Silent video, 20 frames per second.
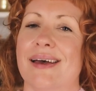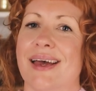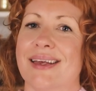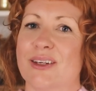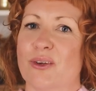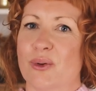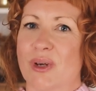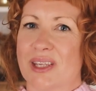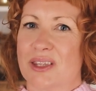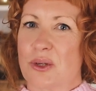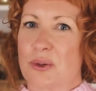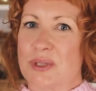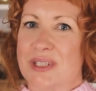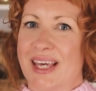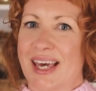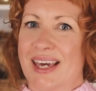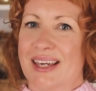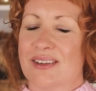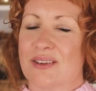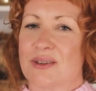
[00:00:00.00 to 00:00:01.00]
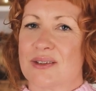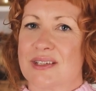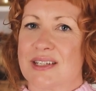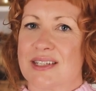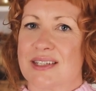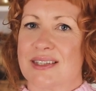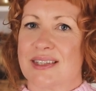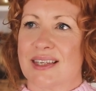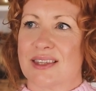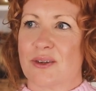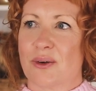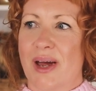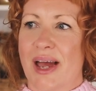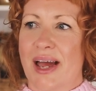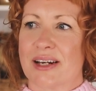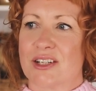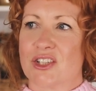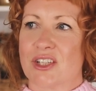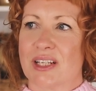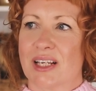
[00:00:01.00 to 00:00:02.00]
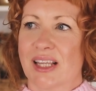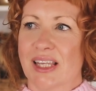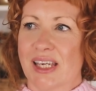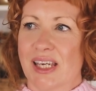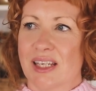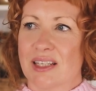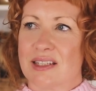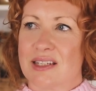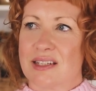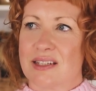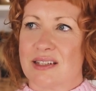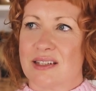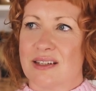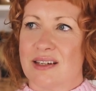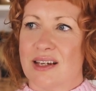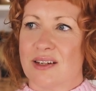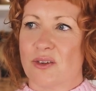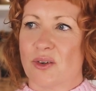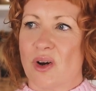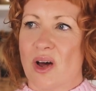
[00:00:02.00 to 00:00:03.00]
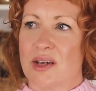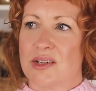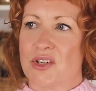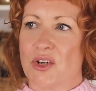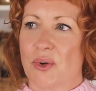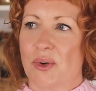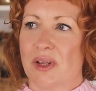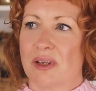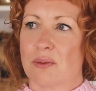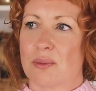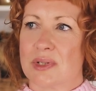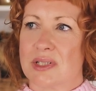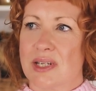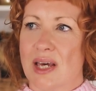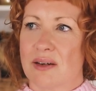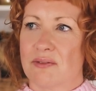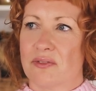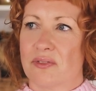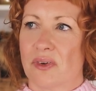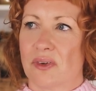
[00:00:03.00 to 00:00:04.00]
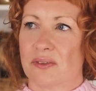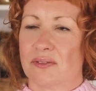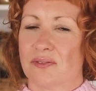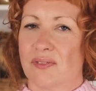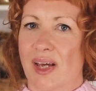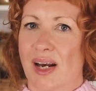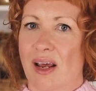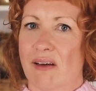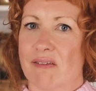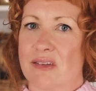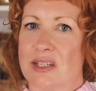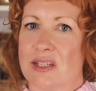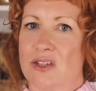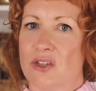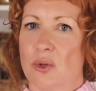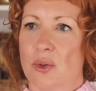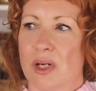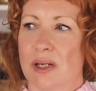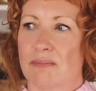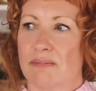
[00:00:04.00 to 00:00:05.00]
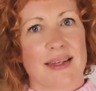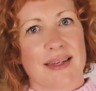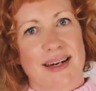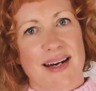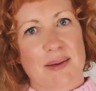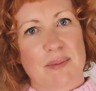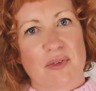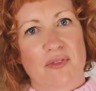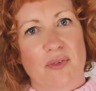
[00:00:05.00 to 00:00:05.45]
and you need those candles, that they're actually cleaned and you're not totally resentful and having to do it the night